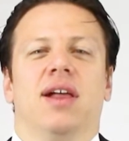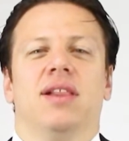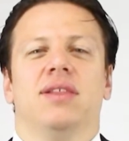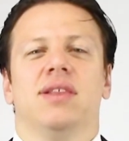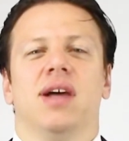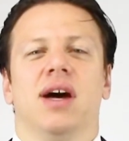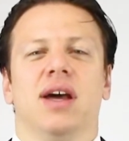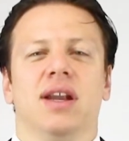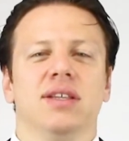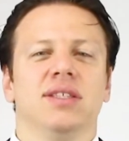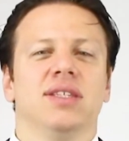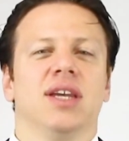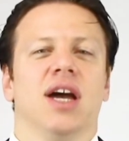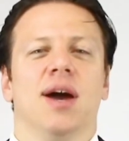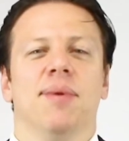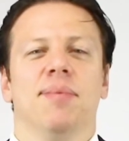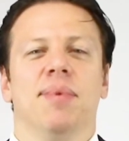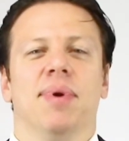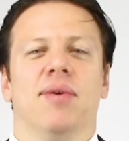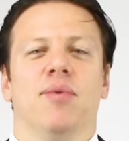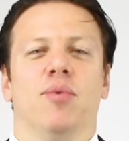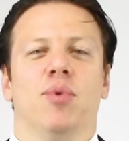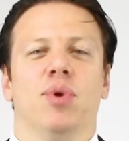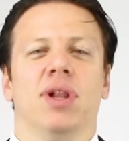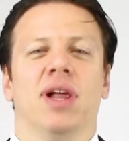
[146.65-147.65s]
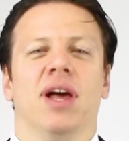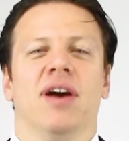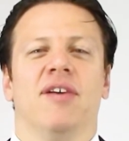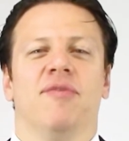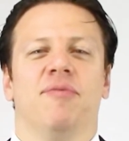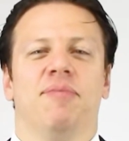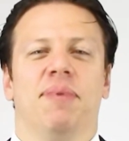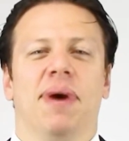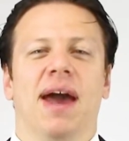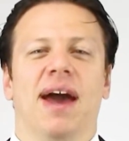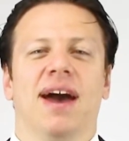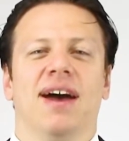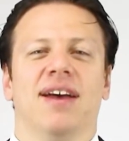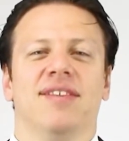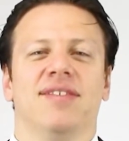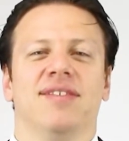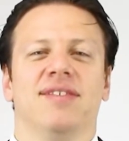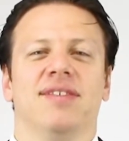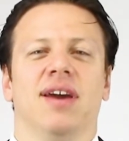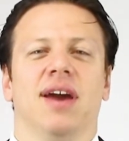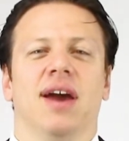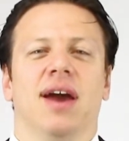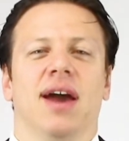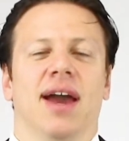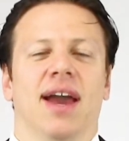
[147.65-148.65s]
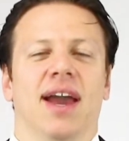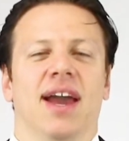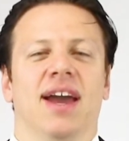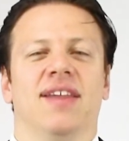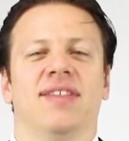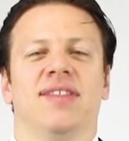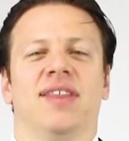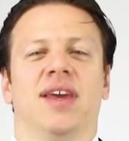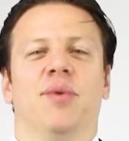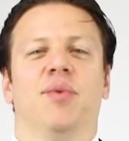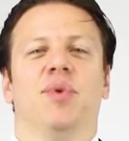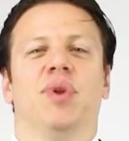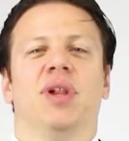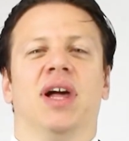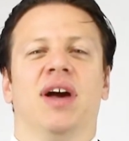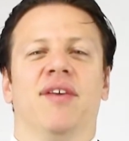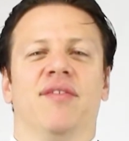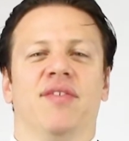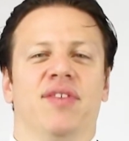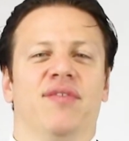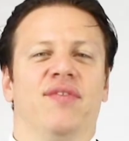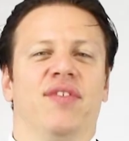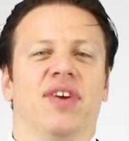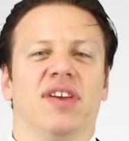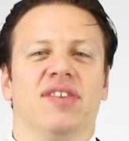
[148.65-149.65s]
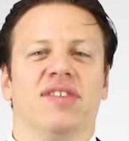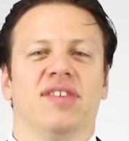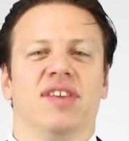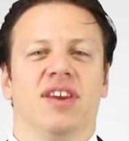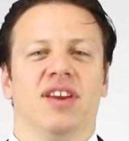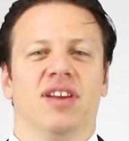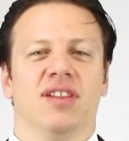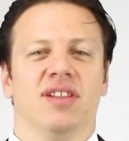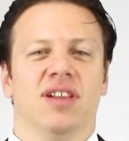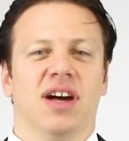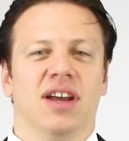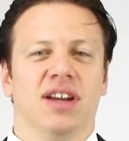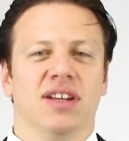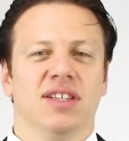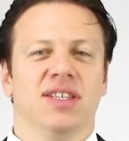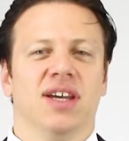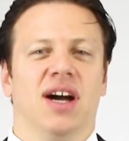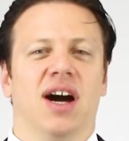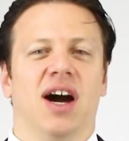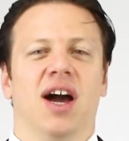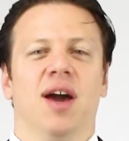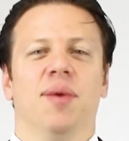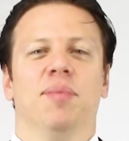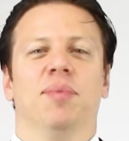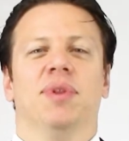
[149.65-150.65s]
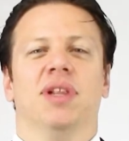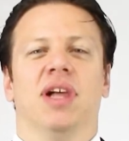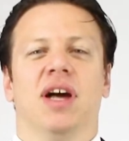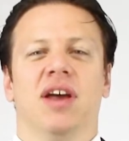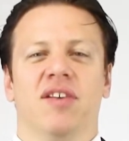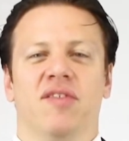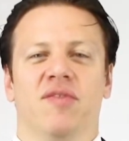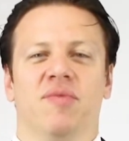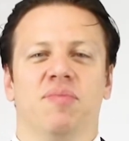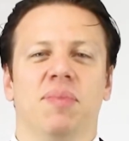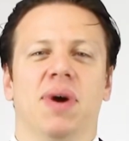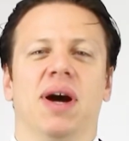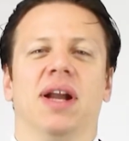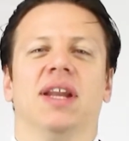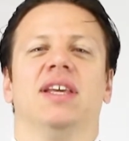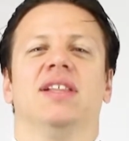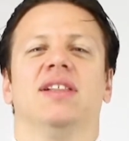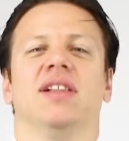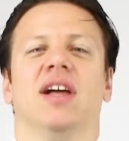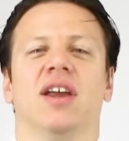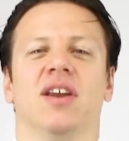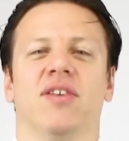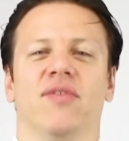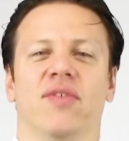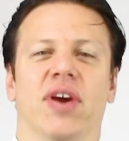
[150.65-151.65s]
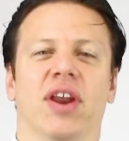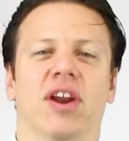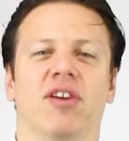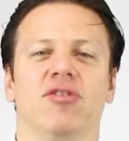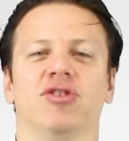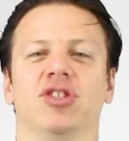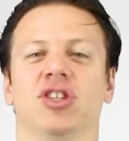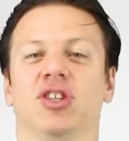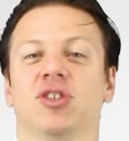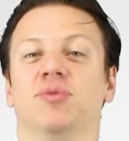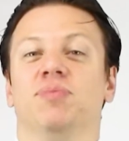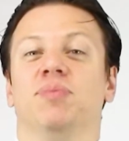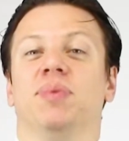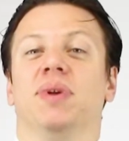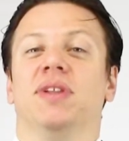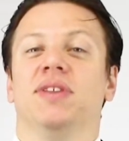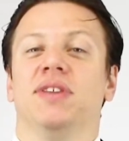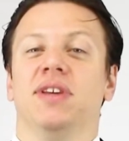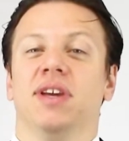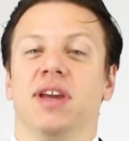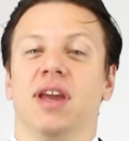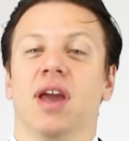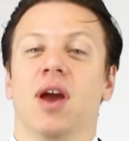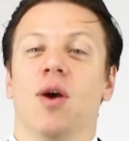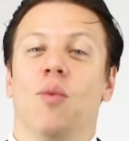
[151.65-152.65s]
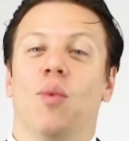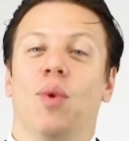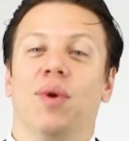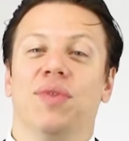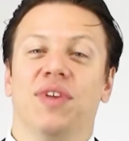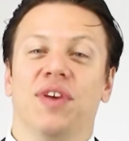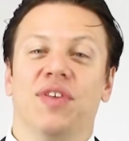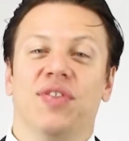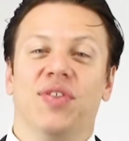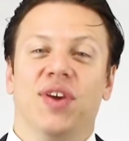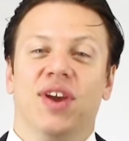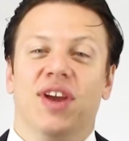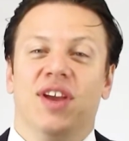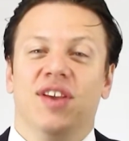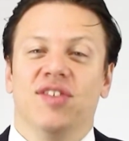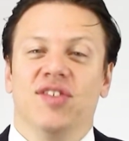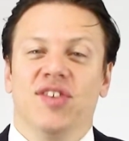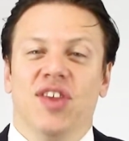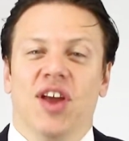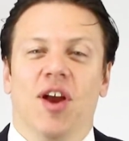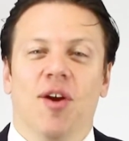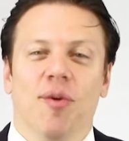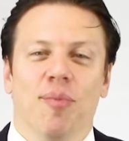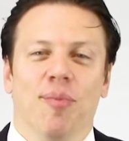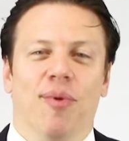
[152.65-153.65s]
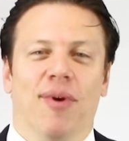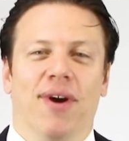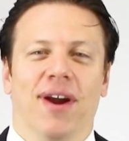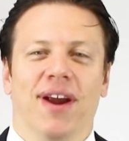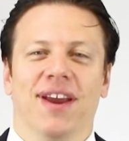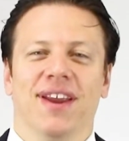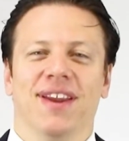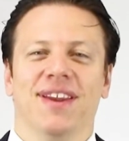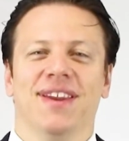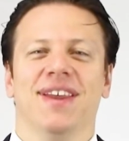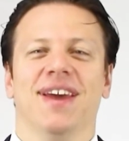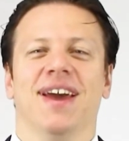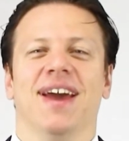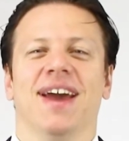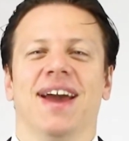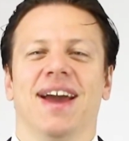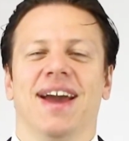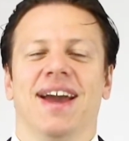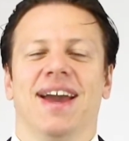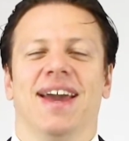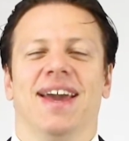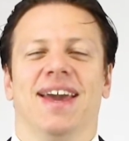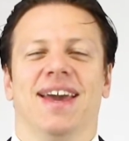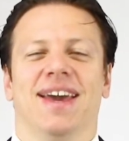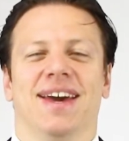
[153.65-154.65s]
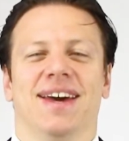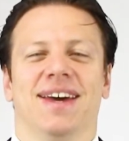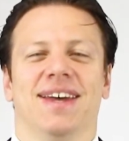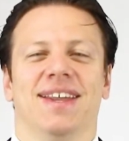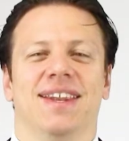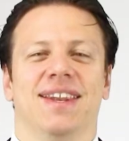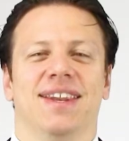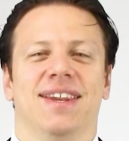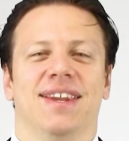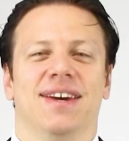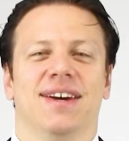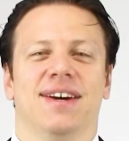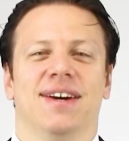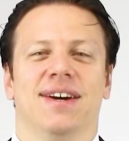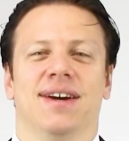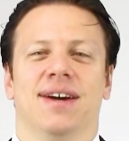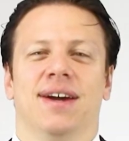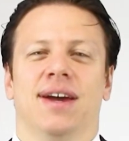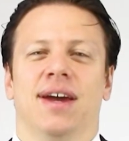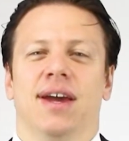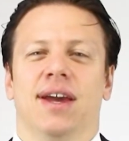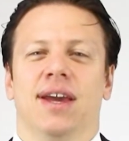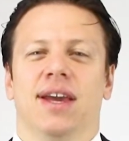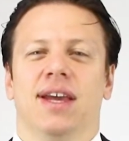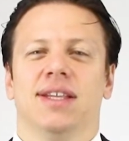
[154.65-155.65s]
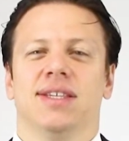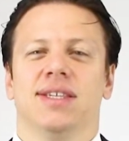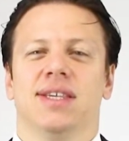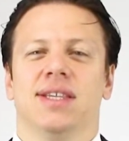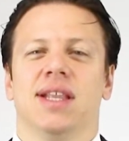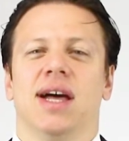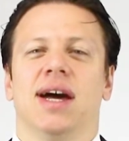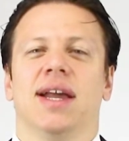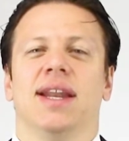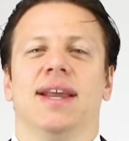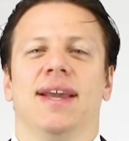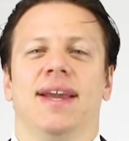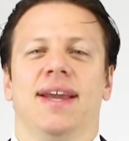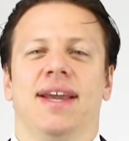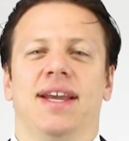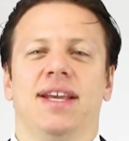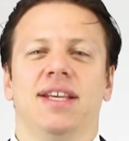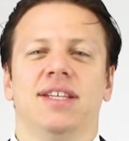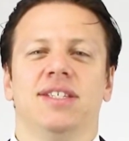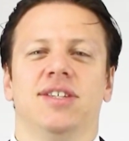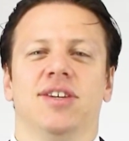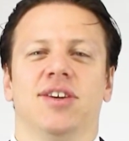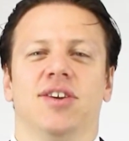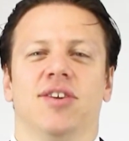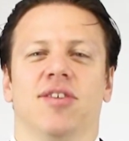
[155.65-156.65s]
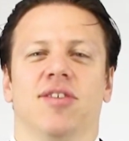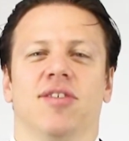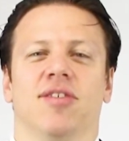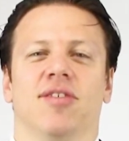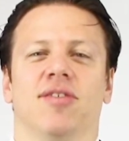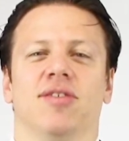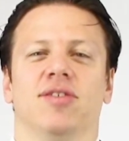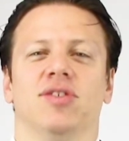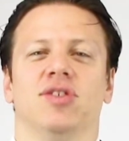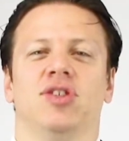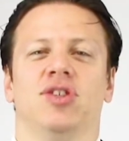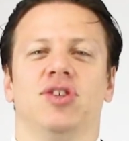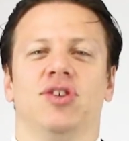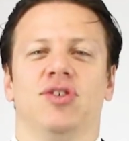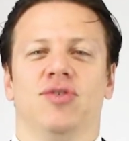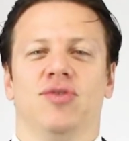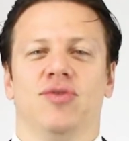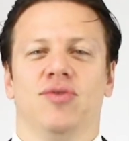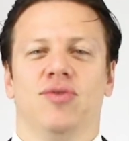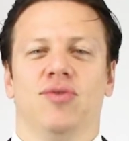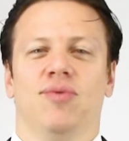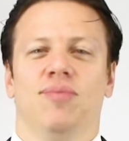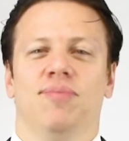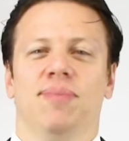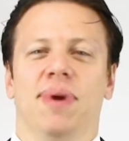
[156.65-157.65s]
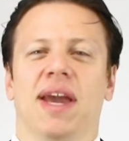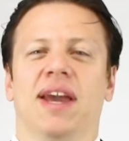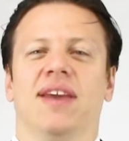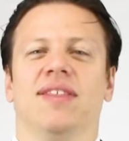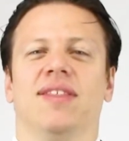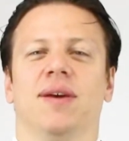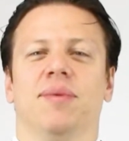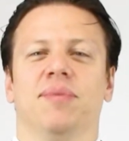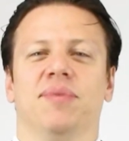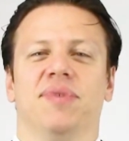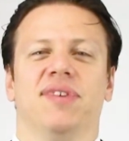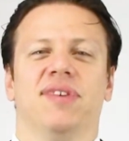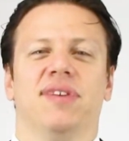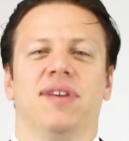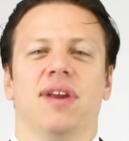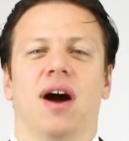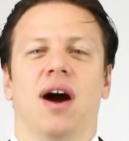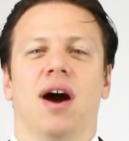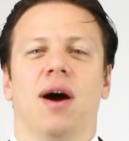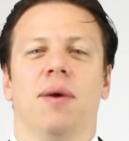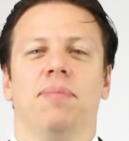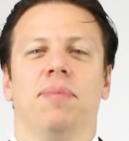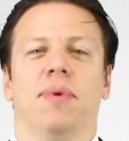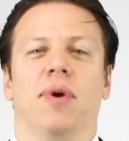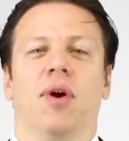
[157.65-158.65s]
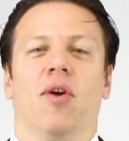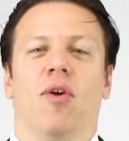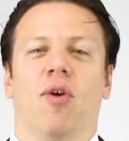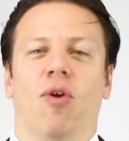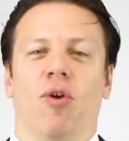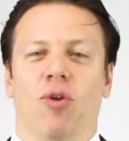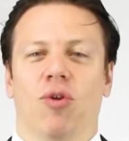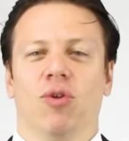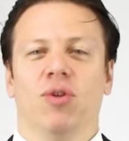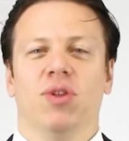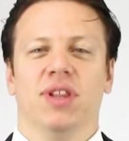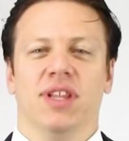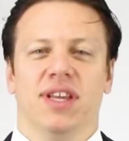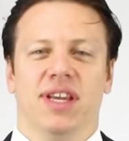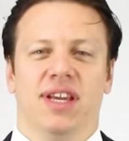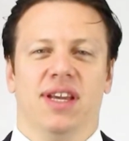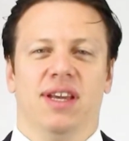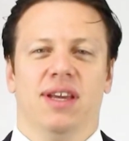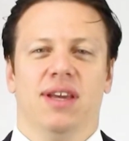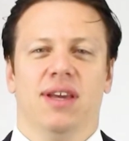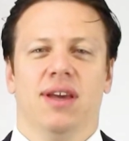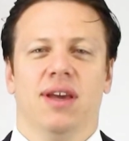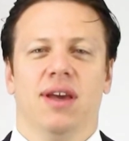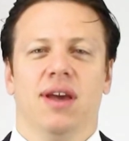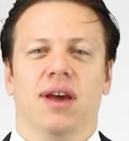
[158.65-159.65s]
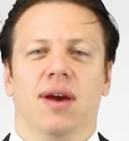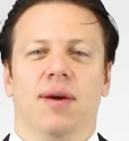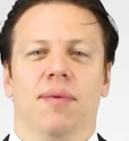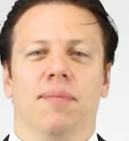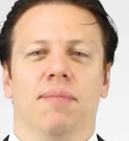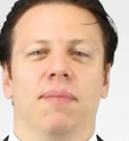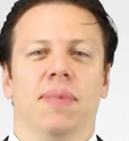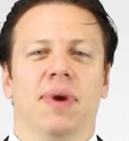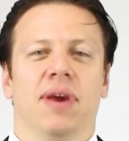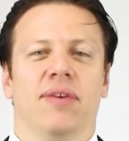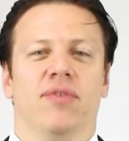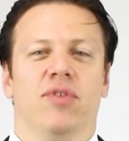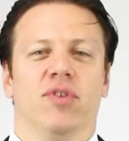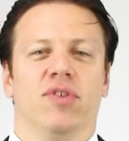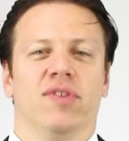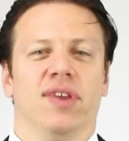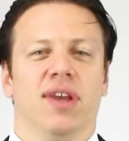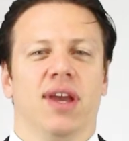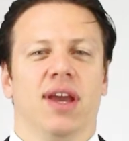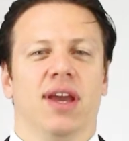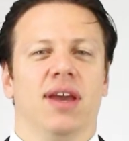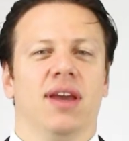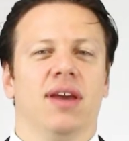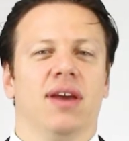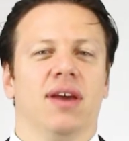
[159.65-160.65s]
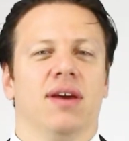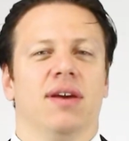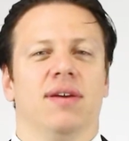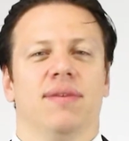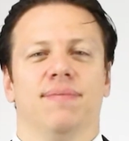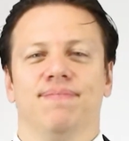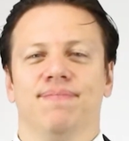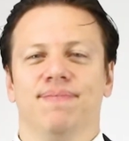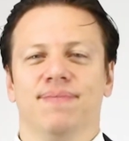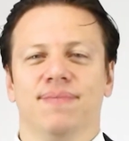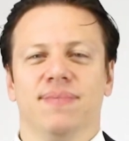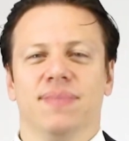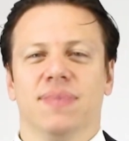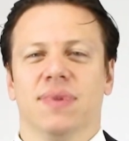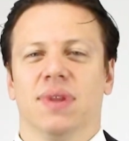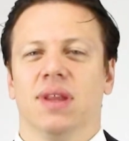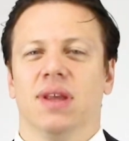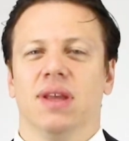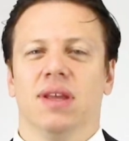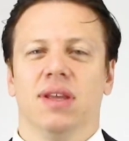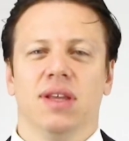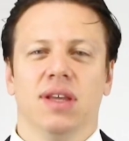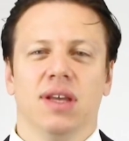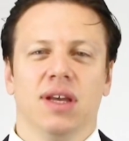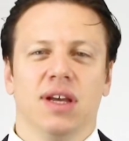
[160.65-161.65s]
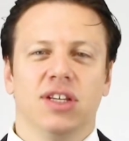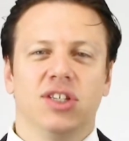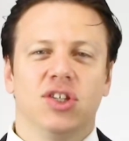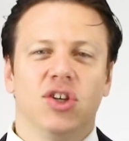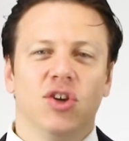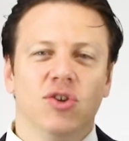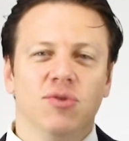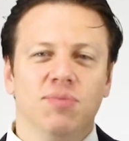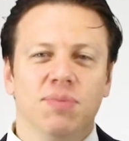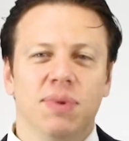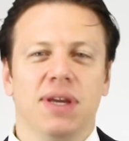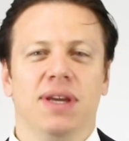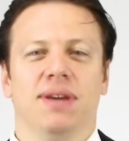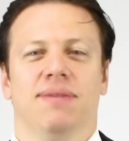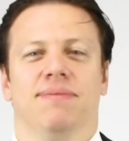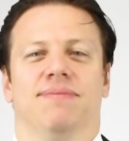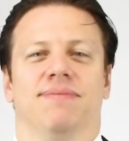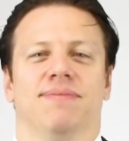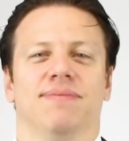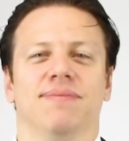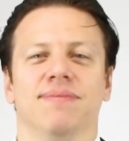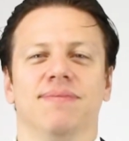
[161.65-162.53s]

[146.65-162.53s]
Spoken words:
a lot of time will have passed and they will have invested a lot of time, a lot of money, a lot of energy in building what they think is their brand. And it's a lot easier to make them stop early if you say, excuse me,